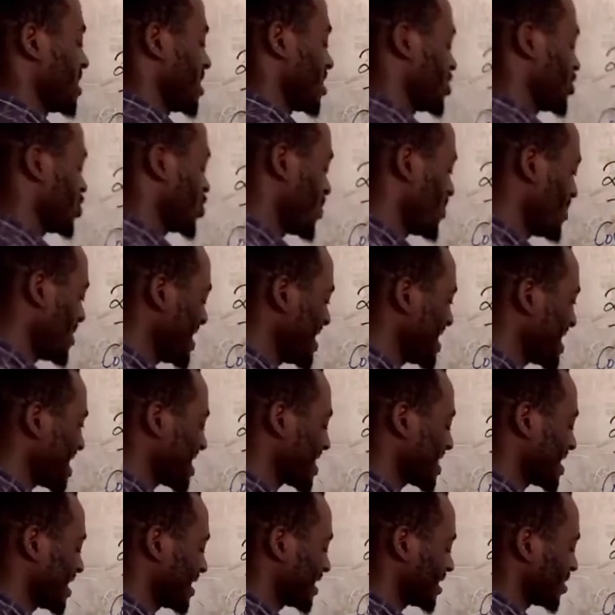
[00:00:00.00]
So meaning
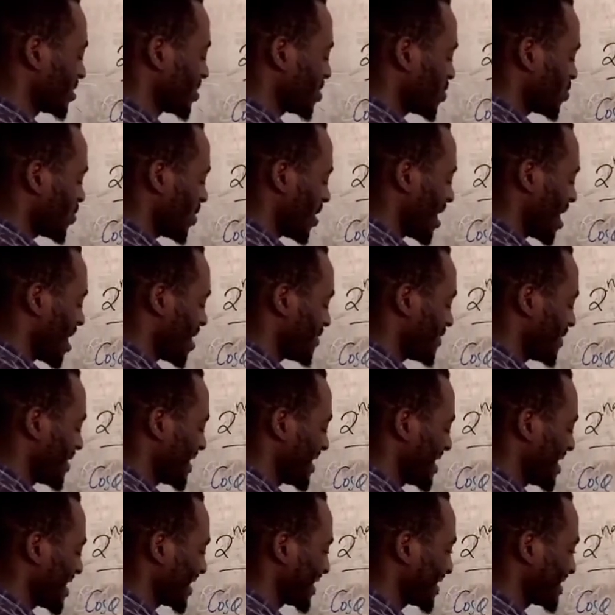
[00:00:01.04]
that we have a
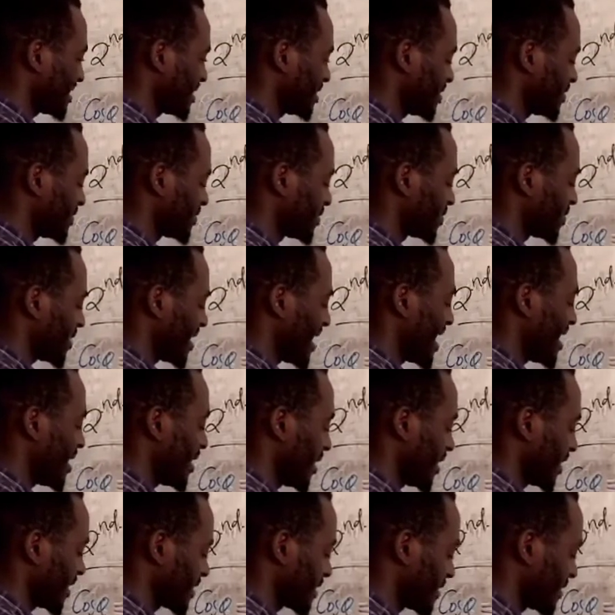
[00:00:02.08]
negative
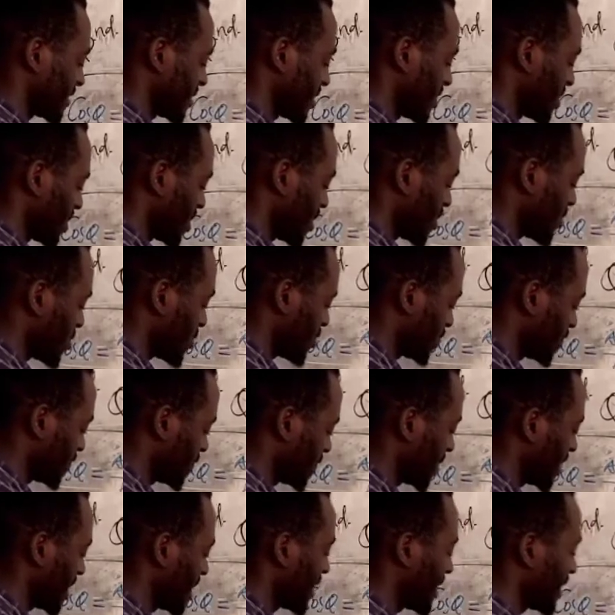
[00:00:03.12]
x
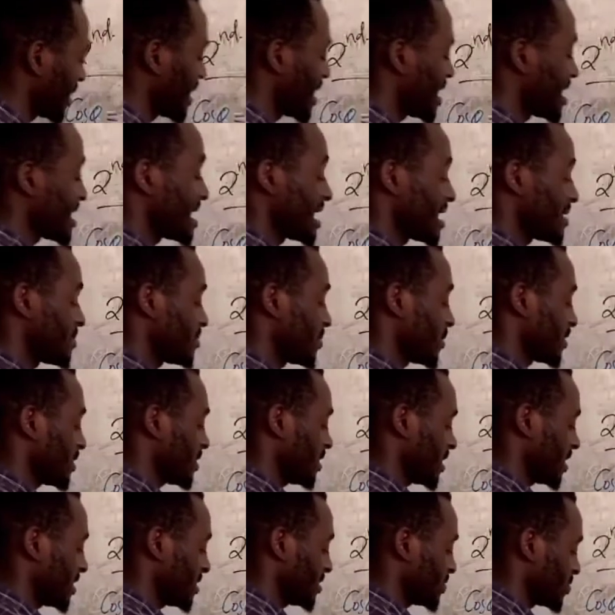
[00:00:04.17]
over
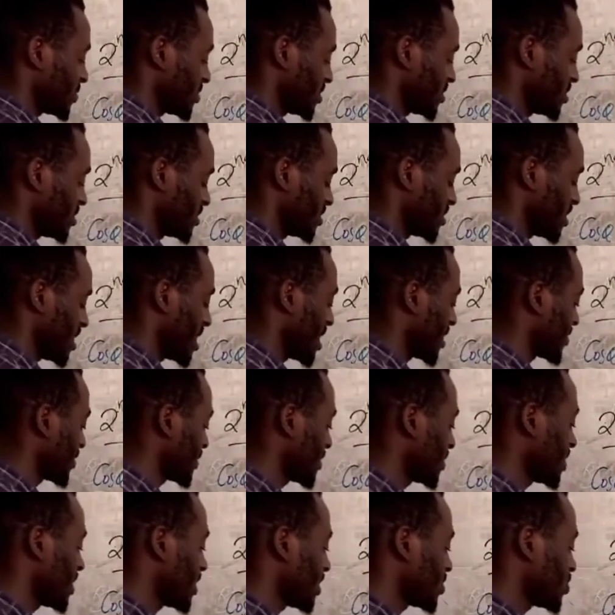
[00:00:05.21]
hypotenuse, which is r.
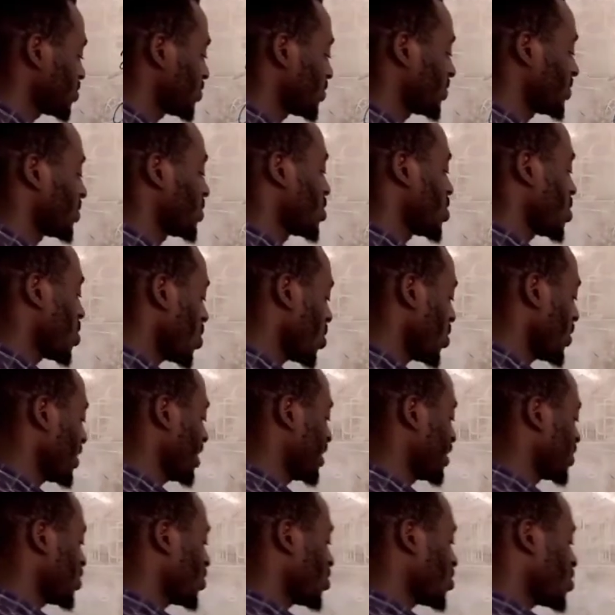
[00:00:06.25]
So all
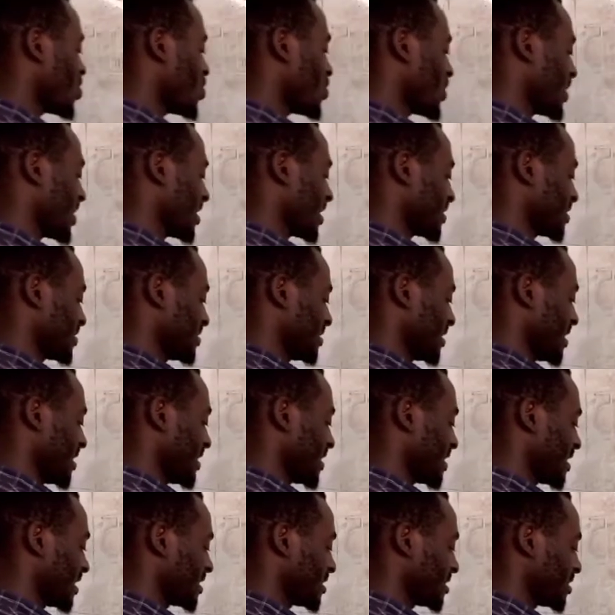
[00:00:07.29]
in all, we can say
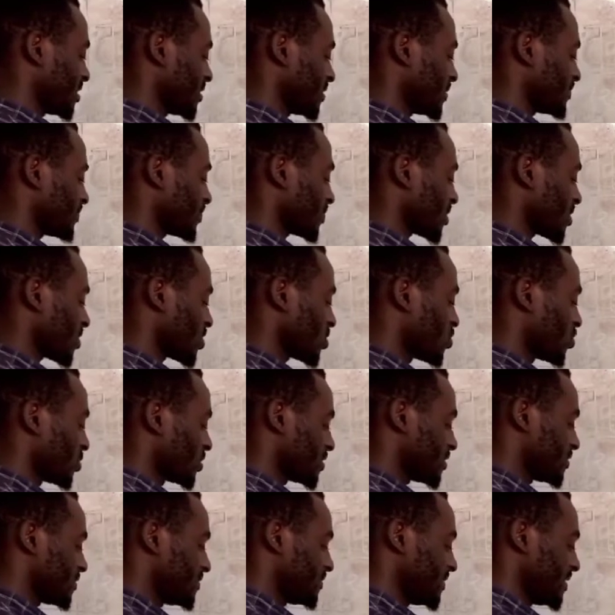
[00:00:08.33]
that
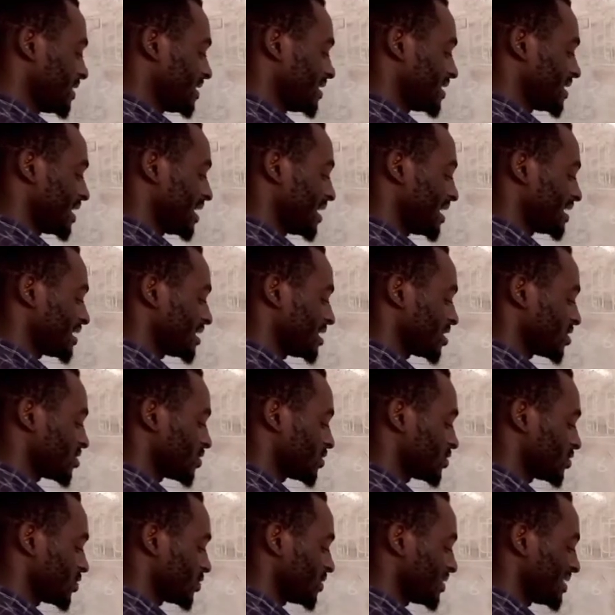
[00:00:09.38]
cos theta is equal
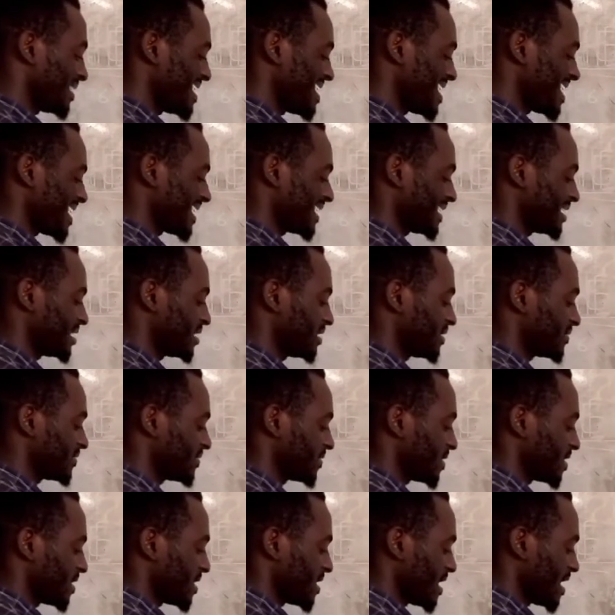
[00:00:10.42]
to negative
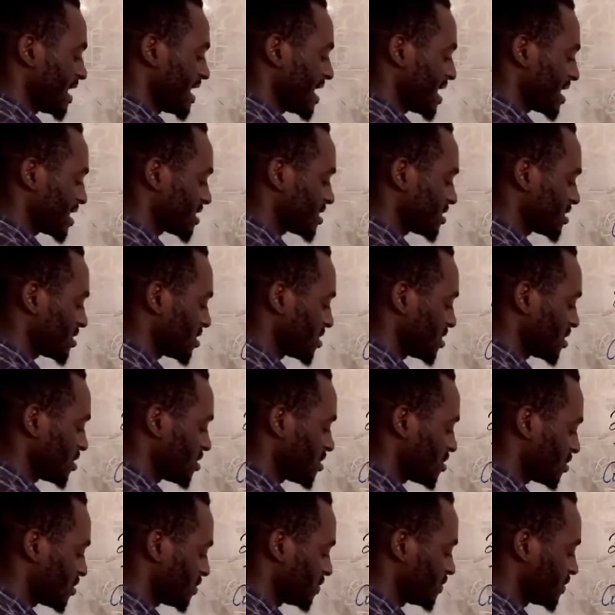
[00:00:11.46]
x
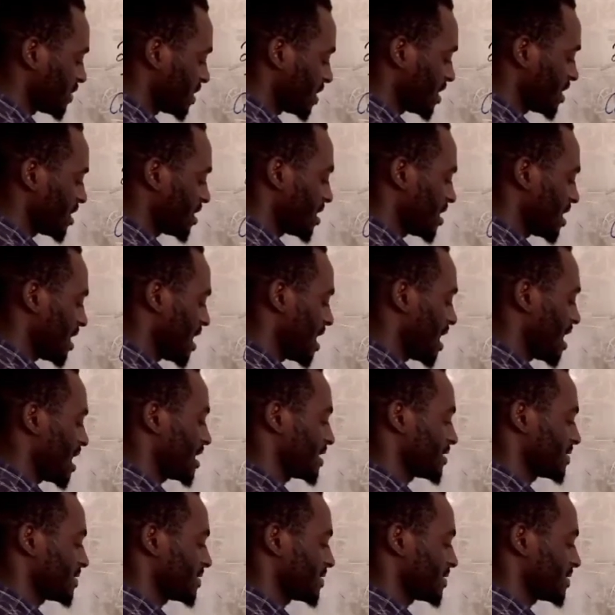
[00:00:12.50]
over r.